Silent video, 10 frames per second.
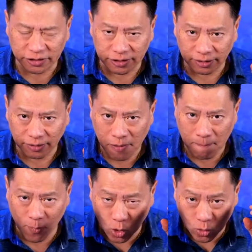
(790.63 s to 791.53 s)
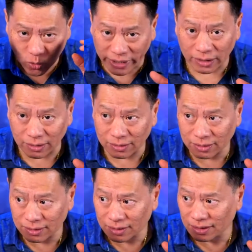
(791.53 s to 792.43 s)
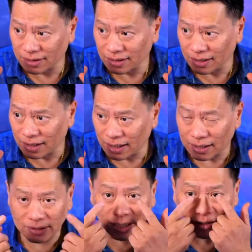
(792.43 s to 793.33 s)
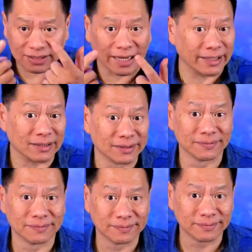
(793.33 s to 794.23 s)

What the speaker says: it's more real than sight.